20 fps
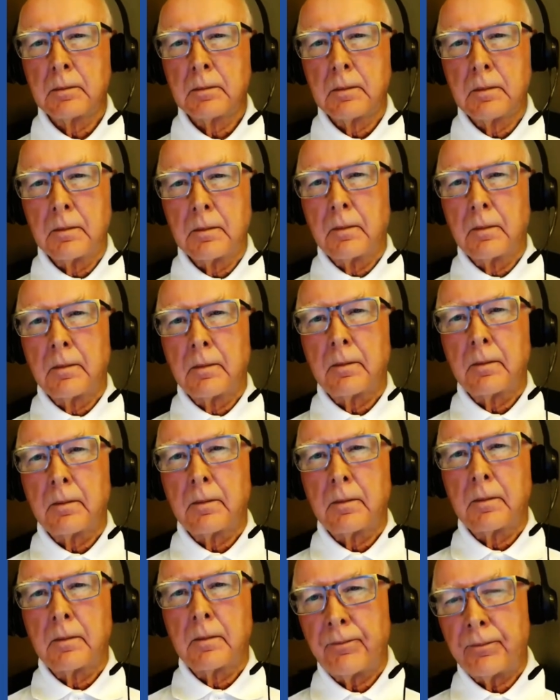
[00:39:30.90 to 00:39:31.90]

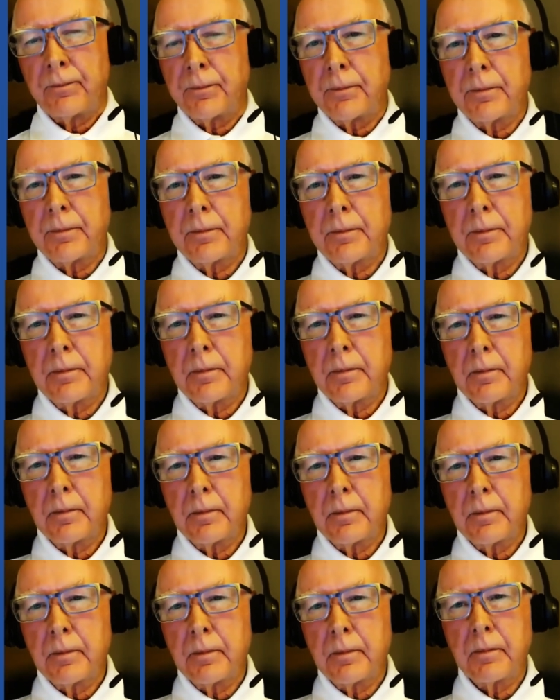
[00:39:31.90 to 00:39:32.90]

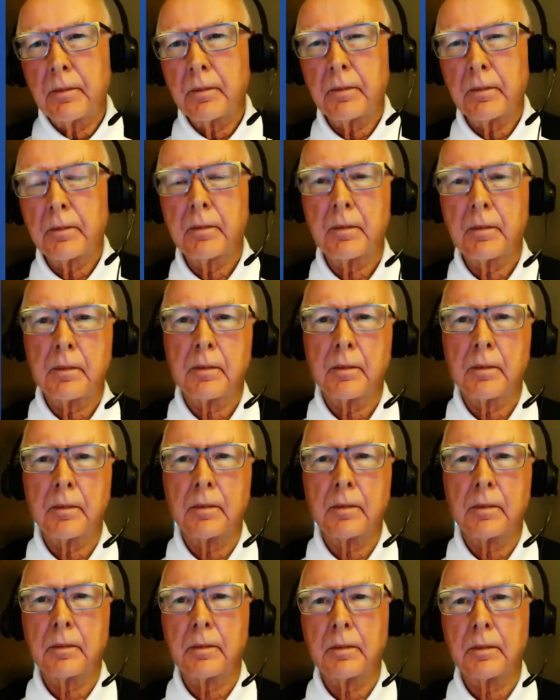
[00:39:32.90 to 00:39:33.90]

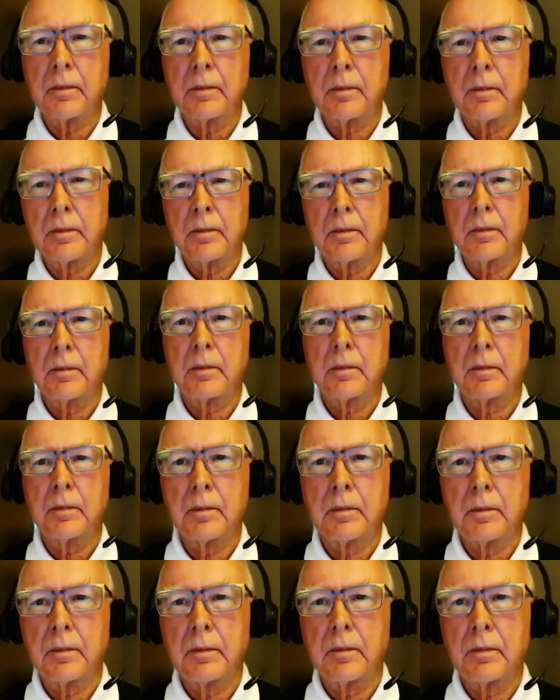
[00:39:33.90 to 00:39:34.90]

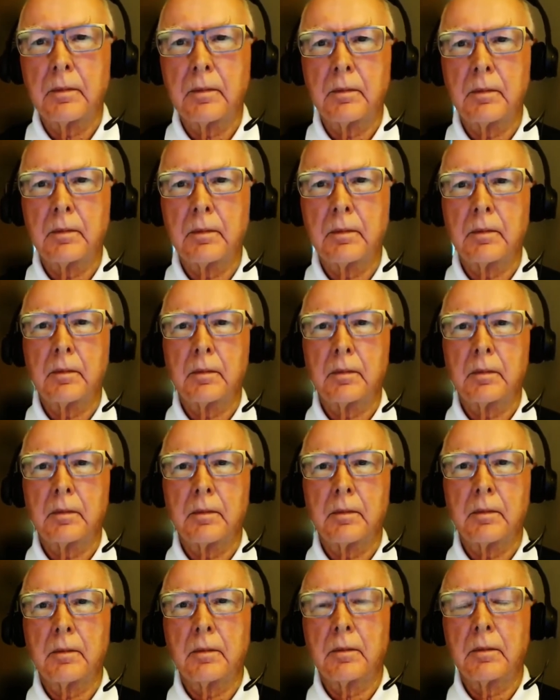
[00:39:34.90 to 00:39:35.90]

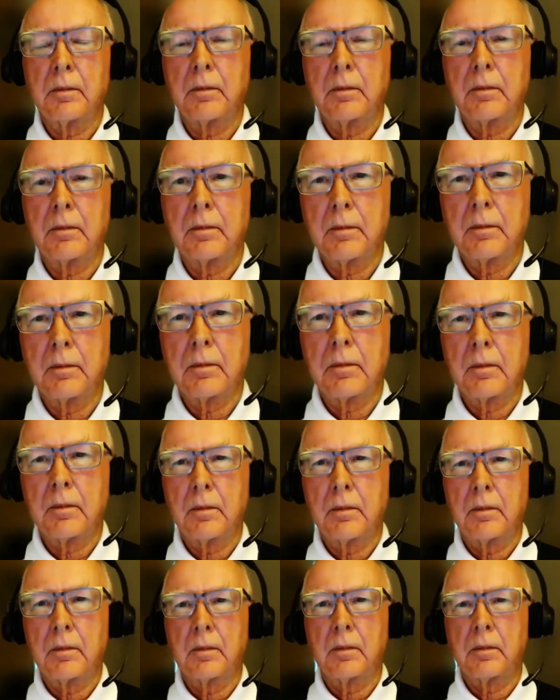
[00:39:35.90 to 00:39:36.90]

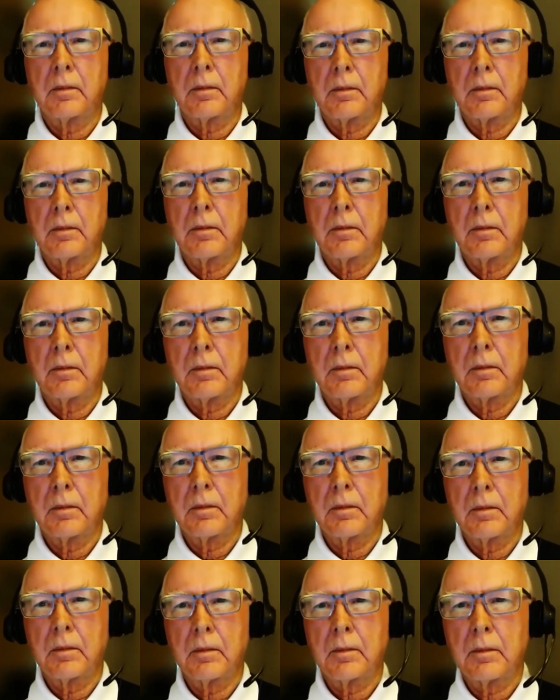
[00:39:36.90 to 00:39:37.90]

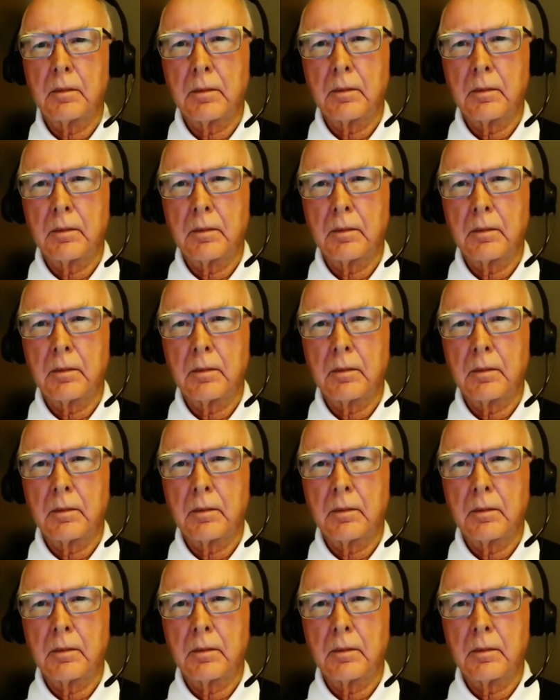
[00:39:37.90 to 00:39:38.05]
No words are spoken by the person on screen.